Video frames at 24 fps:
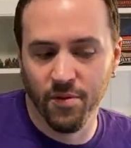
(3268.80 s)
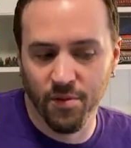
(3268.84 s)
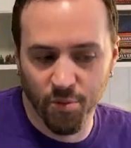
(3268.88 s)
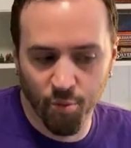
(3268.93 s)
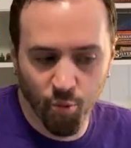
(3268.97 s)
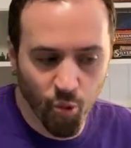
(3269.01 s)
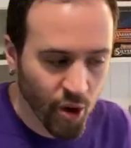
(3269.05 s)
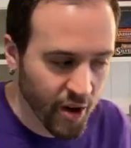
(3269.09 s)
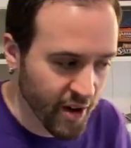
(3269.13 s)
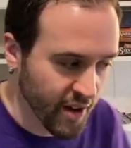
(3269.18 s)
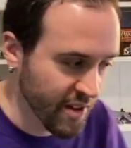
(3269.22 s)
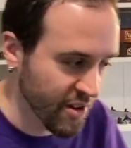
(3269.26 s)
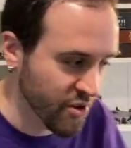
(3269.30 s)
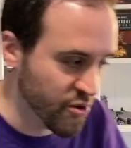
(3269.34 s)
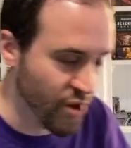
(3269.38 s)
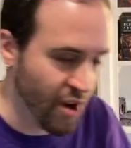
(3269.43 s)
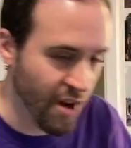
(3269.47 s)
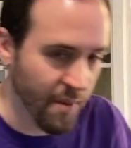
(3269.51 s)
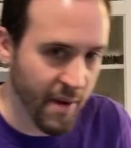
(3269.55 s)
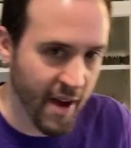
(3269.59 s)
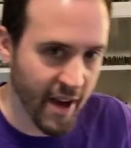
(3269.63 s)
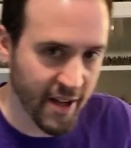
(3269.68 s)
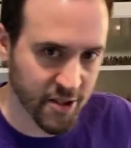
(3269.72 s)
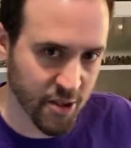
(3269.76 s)
One of the
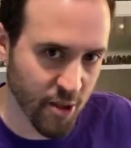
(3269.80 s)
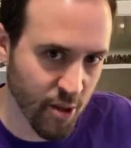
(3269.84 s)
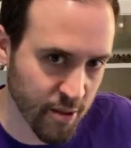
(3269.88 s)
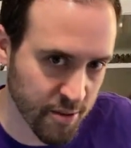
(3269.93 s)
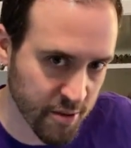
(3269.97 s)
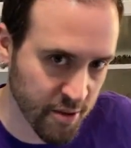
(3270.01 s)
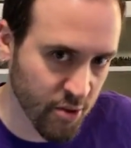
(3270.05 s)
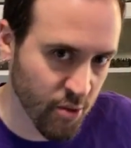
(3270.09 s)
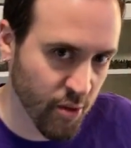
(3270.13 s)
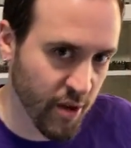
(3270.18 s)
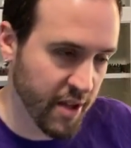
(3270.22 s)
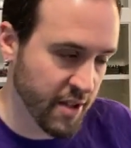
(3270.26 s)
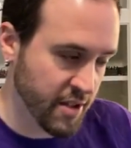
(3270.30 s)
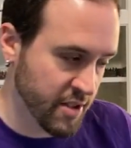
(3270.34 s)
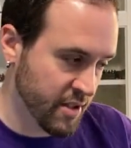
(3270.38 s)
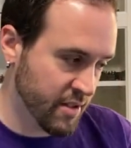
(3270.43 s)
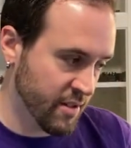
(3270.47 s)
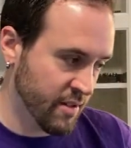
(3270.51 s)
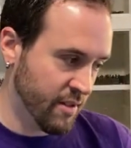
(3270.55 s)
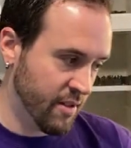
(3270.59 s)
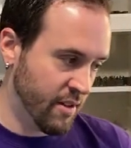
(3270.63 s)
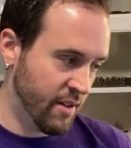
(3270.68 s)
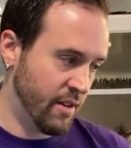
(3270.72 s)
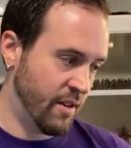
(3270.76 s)
drawbacks of Alter Quest,
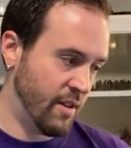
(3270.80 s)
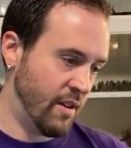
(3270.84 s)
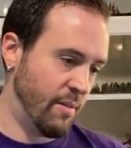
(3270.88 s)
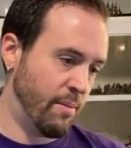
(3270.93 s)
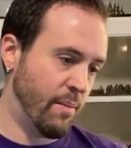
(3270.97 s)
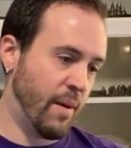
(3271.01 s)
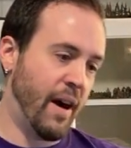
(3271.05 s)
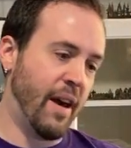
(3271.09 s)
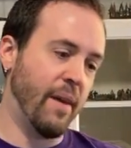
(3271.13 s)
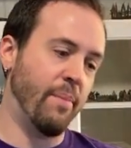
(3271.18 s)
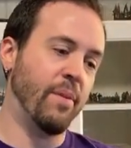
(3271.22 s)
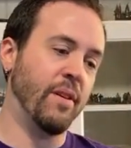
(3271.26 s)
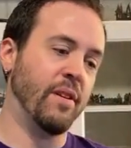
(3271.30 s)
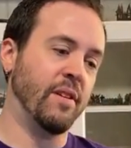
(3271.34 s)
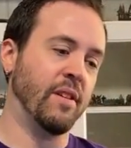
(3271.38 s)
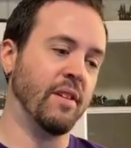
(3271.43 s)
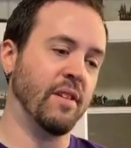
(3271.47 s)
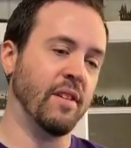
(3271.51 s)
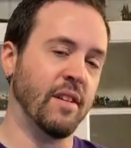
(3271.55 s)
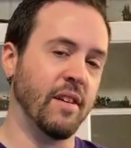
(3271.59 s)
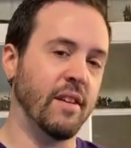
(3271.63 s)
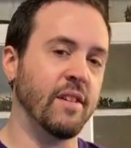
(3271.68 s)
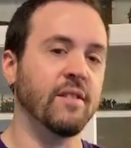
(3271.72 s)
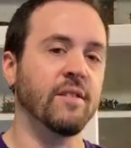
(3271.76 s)
in my
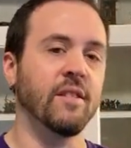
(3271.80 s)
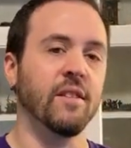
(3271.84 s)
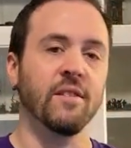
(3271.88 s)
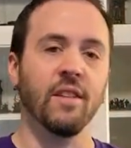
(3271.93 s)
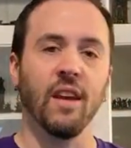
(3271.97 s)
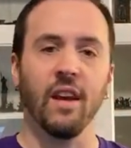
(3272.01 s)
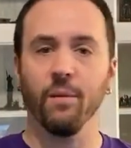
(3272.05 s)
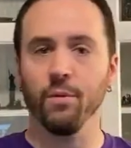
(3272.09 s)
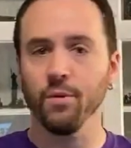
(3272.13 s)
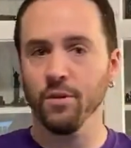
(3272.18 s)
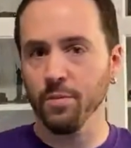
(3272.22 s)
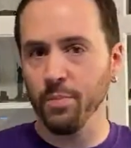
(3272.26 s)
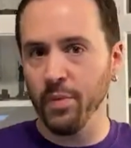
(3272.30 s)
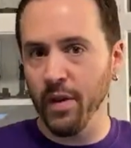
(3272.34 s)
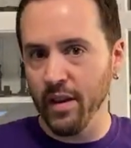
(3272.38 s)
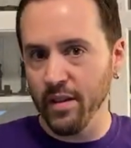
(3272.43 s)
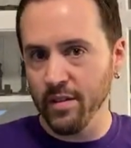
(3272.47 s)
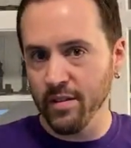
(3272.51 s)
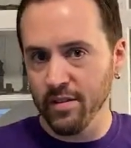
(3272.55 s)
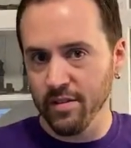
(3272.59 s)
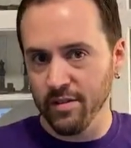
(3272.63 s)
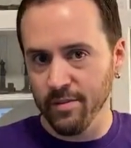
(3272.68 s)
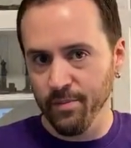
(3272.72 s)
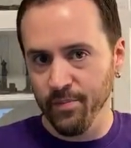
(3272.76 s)
opinion, is the table
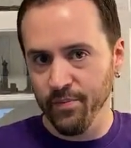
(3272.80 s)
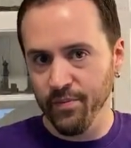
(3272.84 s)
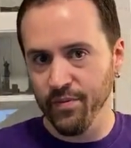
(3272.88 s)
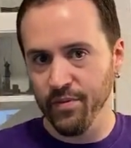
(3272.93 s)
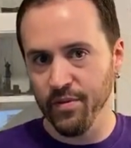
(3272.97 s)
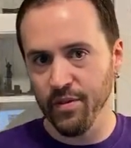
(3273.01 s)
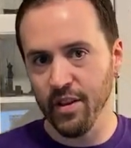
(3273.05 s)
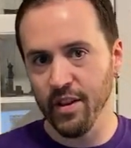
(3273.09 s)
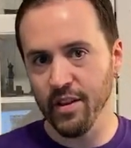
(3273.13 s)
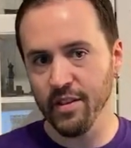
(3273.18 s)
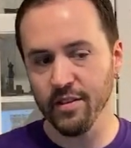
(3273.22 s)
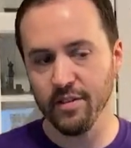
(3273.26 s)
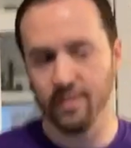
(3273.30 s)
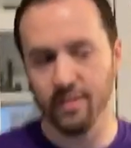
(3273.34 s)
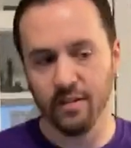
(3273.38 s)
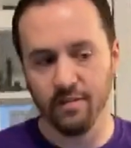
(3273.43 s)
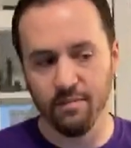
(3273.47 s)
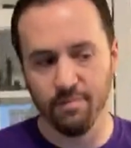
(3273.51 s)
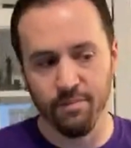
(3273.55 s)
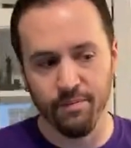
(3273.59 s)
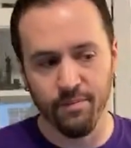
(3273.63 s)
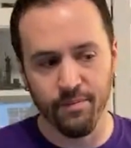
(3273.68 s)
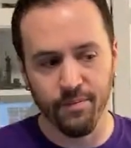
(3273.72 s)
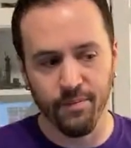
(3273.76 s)
space. It's
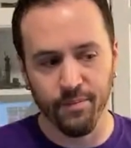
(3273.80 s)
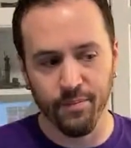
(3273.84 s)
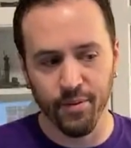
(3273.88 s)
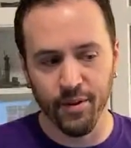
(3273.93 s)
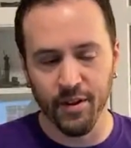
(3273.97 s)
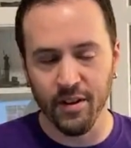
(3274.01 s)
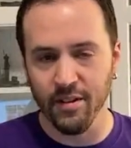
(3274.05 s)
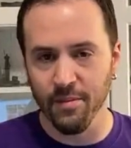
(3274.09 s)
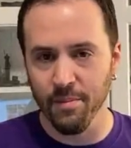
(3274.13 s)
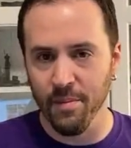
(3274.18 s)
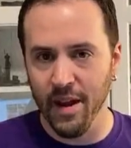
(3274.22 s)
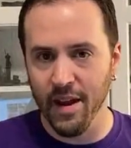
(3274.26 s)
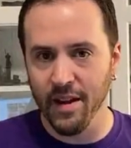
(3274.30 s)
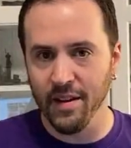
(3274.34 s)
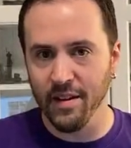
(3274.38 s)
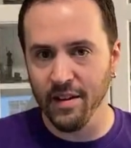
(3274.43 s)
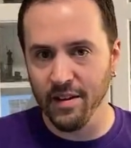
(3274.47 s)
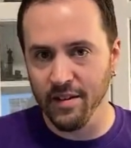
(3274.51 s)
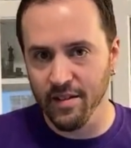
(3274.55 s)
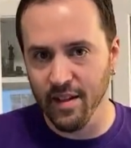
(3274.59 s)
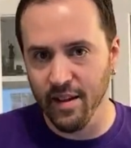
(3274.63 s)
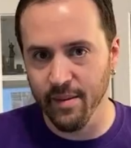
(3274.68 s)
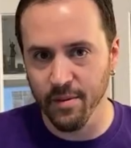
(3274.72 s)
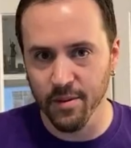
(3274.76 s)
pretty demanding
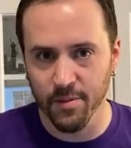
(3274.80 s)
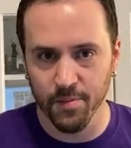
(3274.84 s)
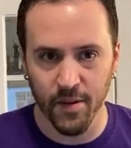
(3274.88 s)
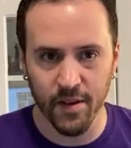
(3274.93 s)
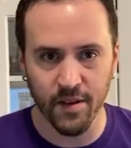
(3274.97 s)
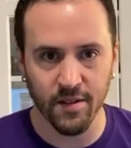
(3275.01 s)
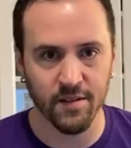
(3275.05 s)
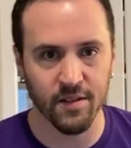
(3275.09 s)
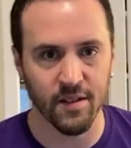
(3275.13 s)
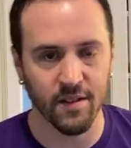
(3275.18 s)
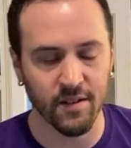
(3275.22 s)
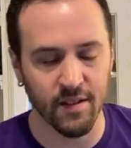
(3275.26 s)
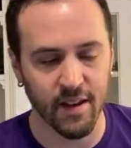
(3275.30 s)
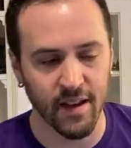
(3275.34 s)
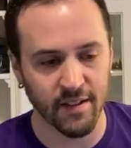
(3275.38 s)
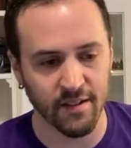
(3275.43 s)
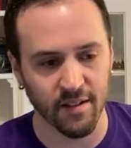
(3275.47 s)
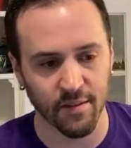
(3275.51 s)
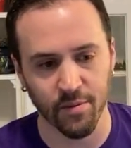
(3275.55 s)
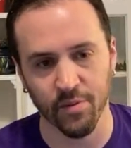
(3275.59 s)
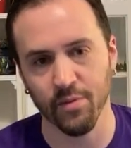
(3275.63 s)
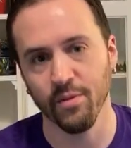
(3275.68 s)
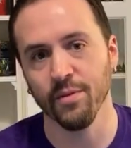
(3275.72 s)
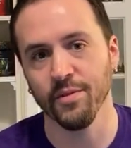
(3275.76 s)
in table space. It takes
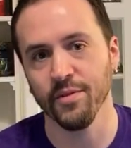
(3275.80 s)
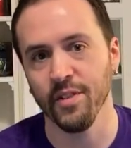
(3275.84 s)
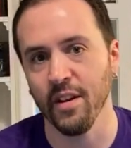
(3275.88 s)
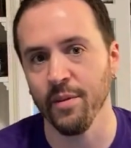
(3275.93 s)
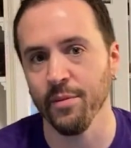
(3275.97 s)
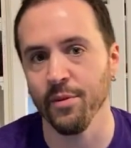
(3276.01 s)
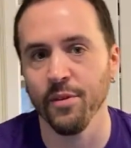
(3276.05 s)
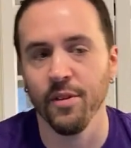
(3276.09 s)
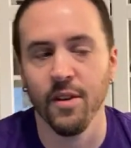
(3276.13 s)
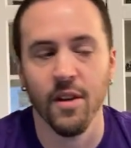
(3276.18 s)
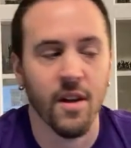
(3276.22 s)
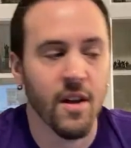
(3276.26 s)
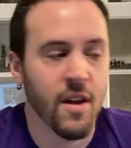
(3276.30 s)
up your whole table.